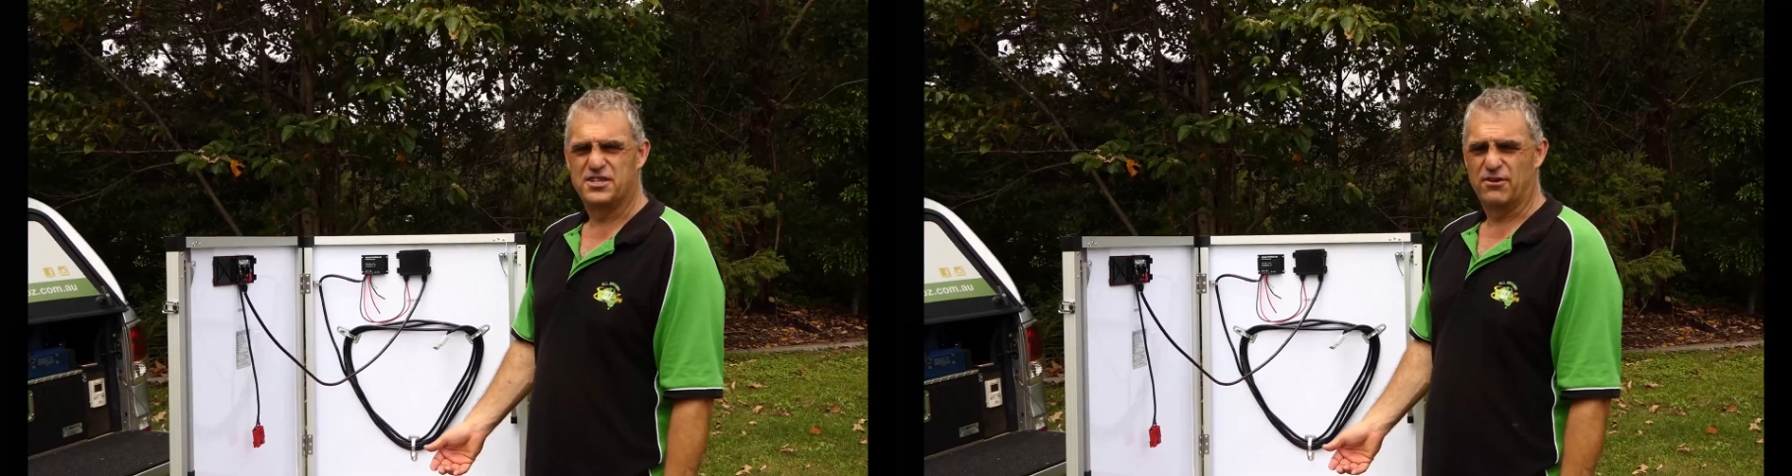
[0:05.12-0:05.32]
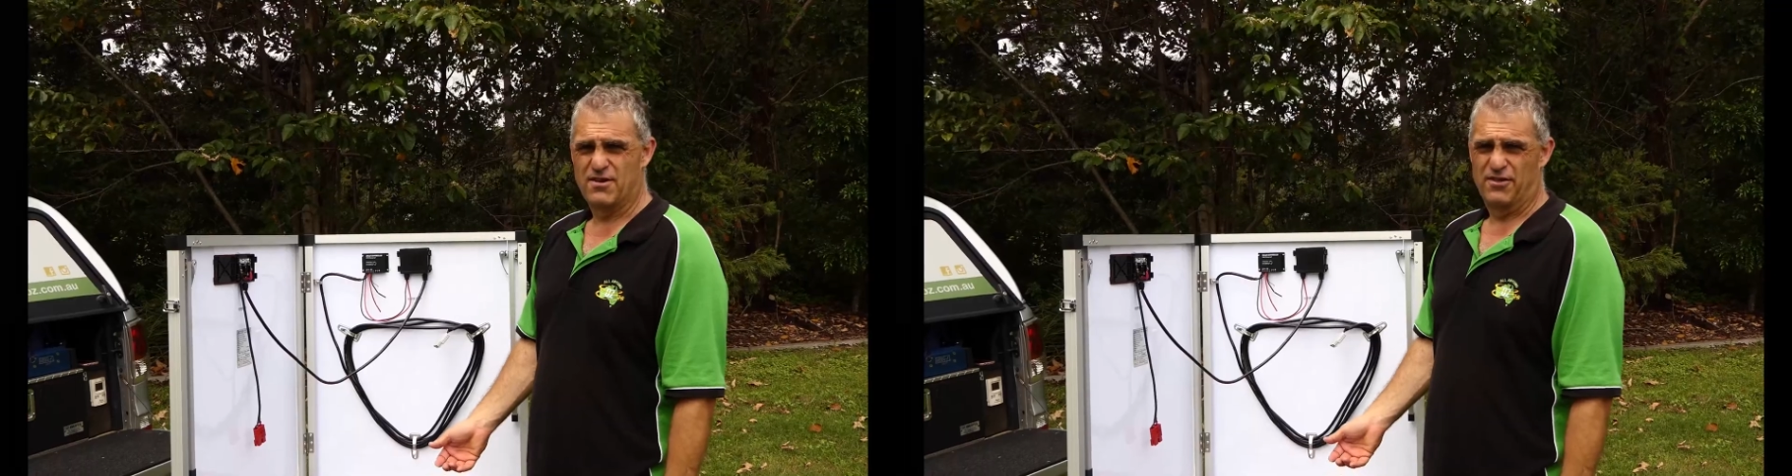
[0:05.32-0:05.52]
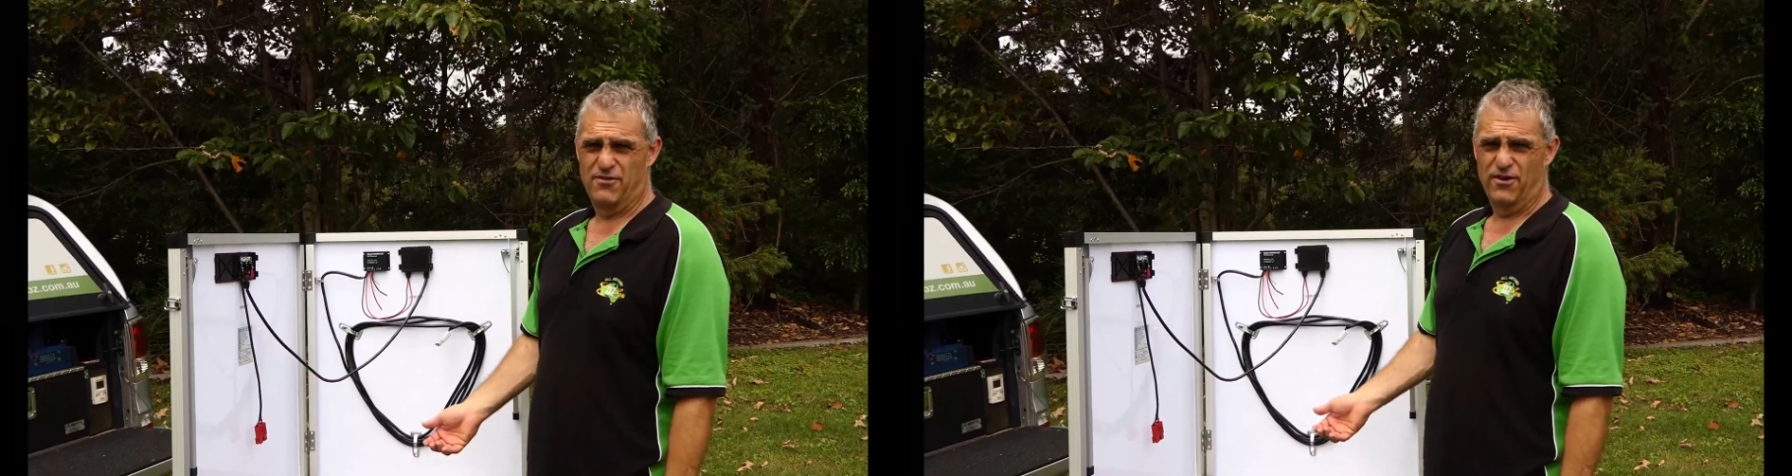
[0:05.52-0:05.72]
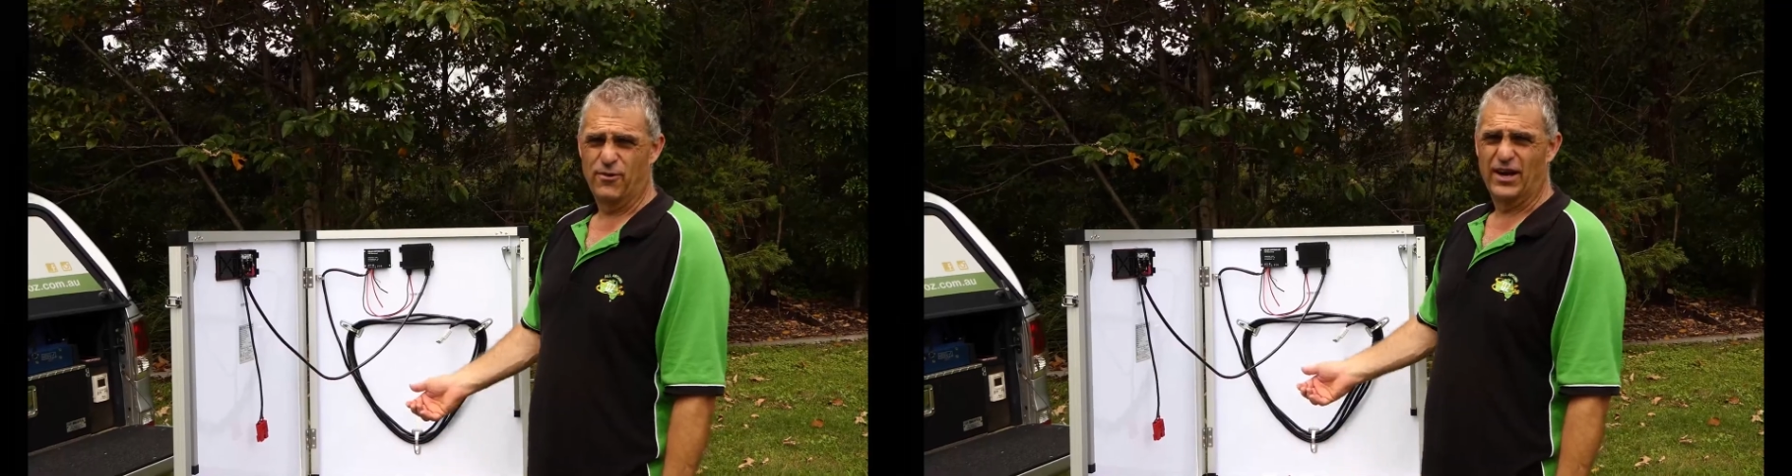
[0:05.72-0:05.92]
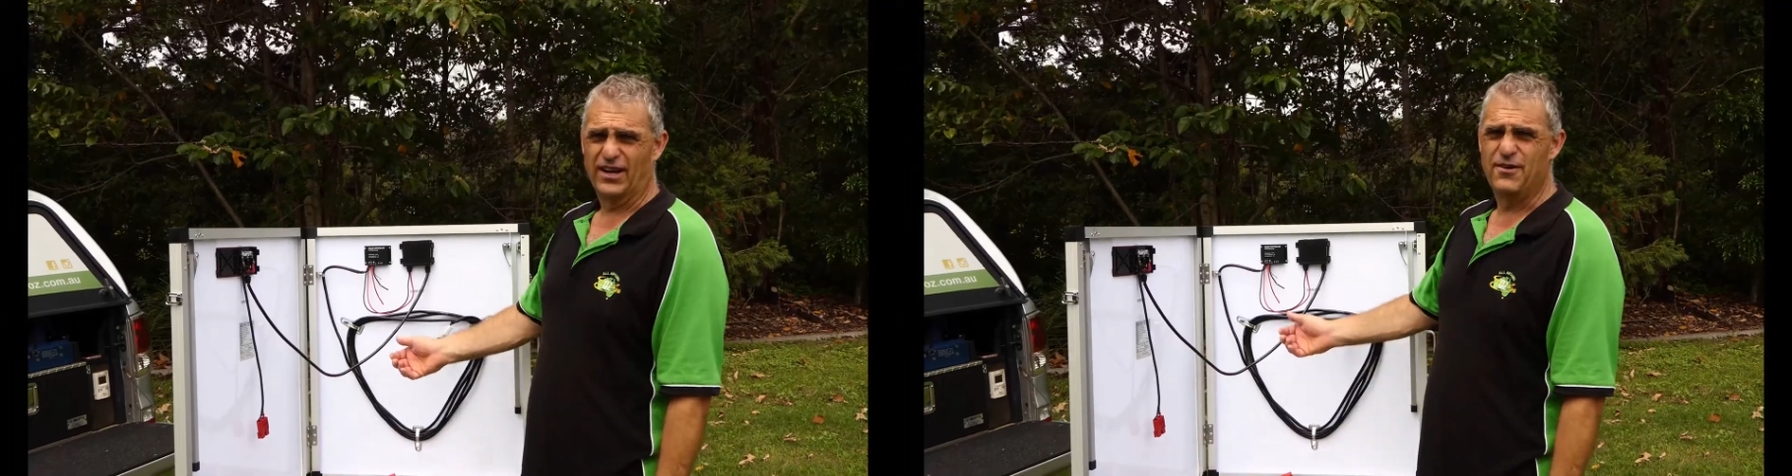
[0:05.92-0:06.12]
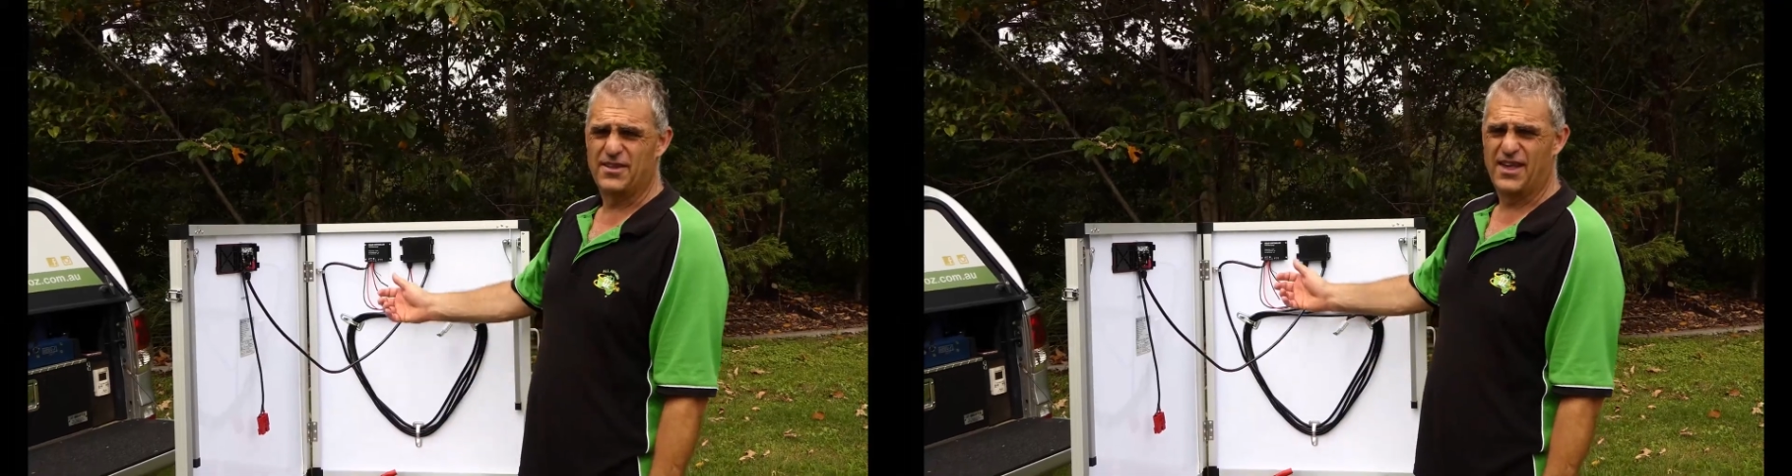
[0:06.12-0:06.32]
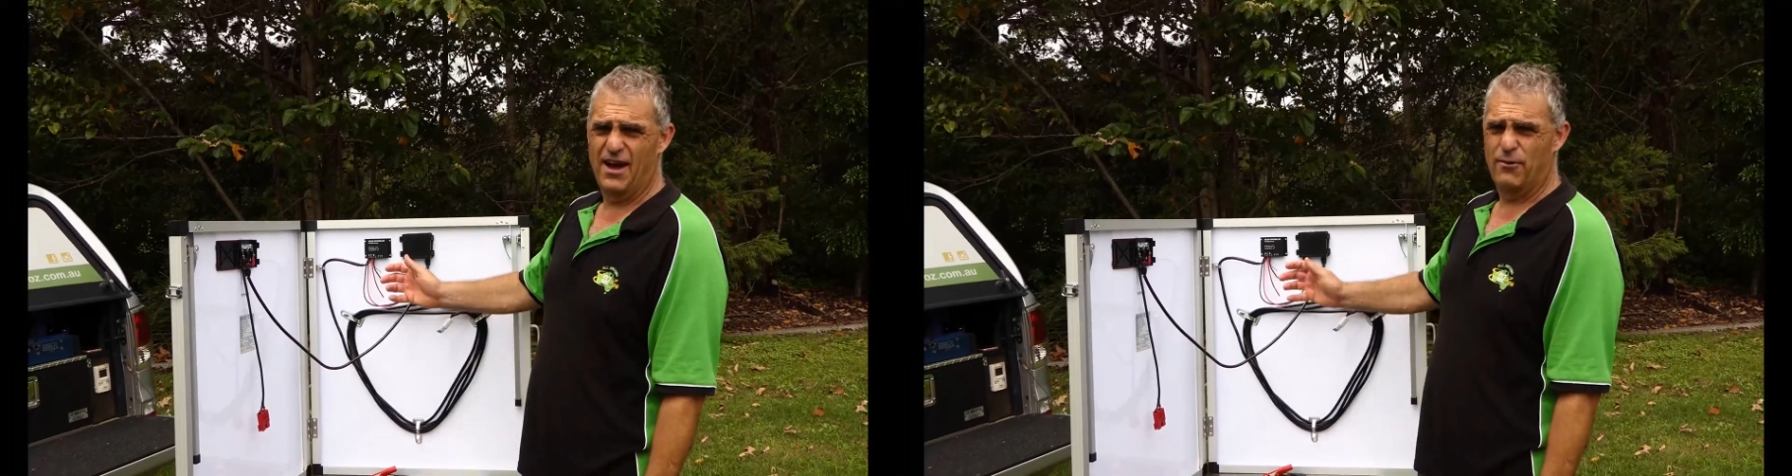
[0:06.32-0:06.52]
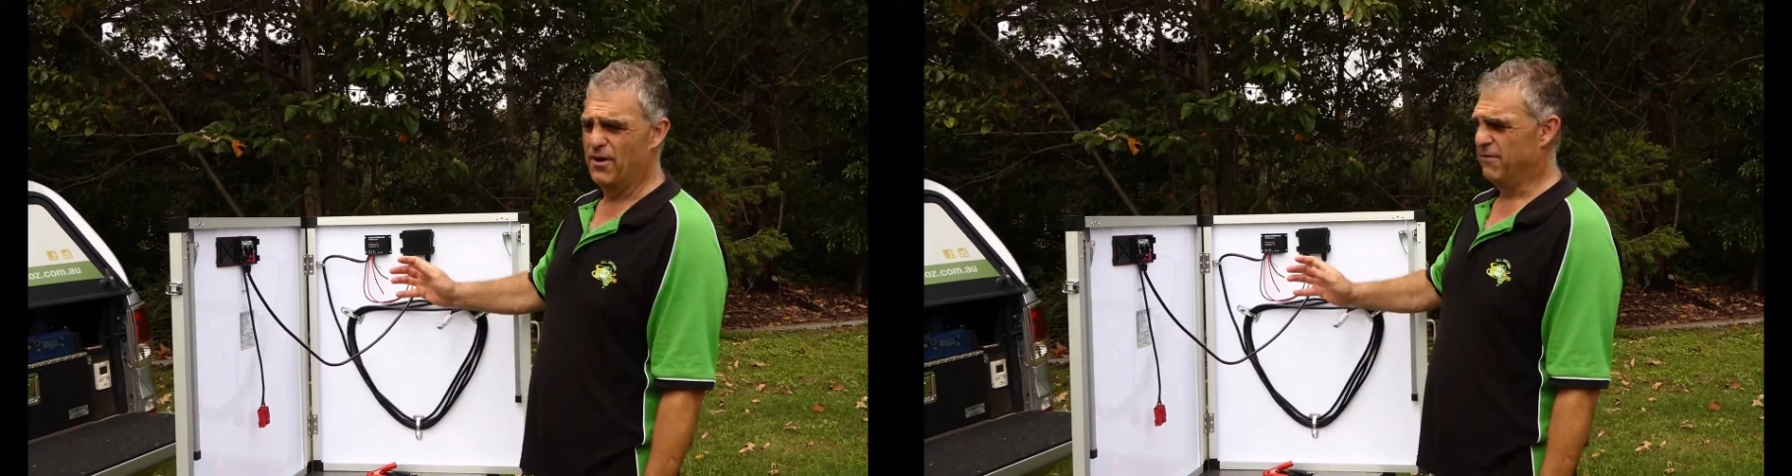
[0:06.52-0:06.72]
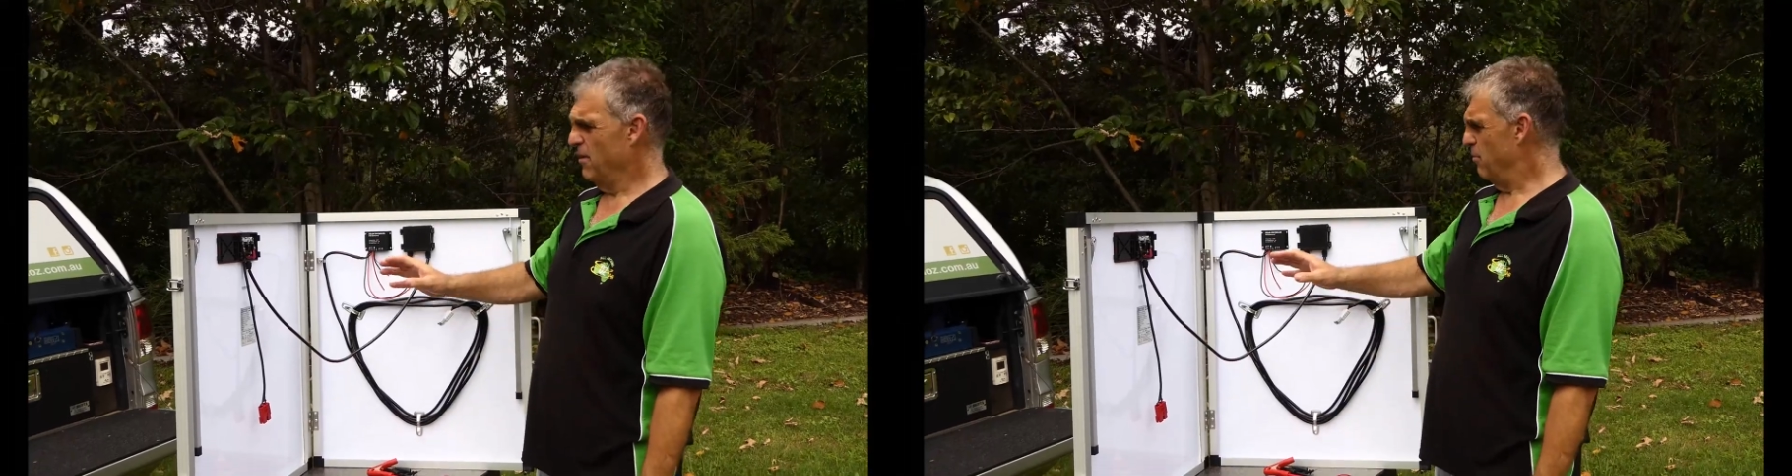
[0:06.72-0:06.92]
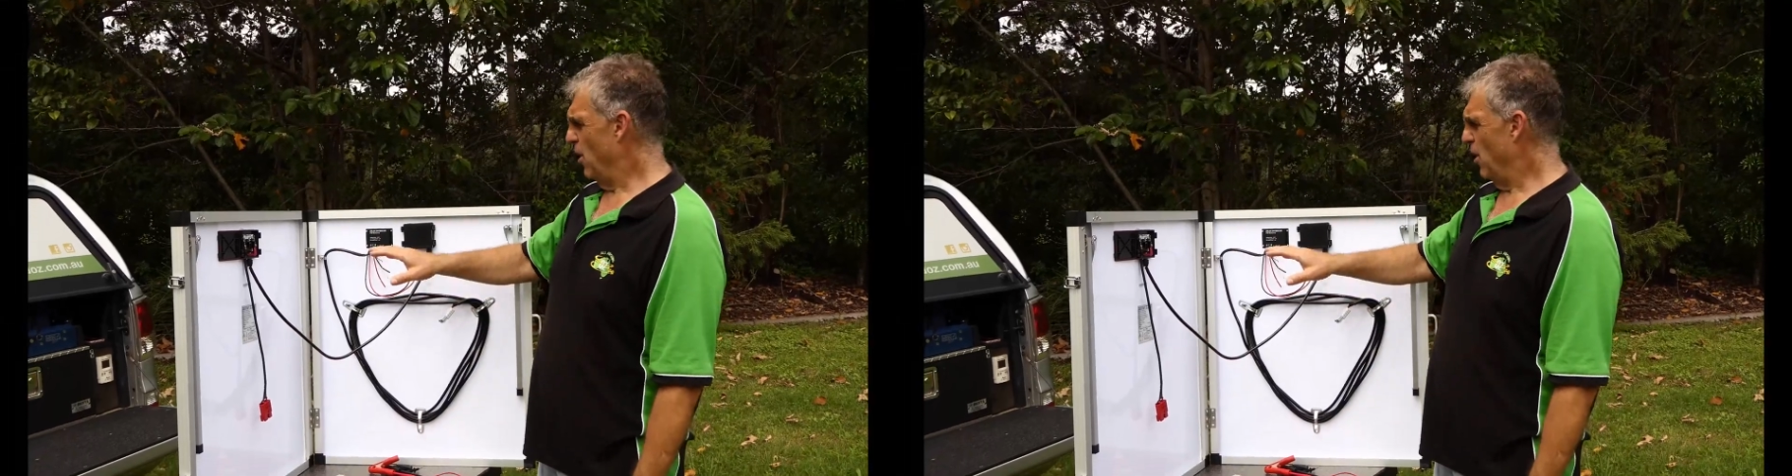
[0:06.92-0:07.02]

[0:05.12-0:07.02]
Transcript: Just going to run through quickly with how we've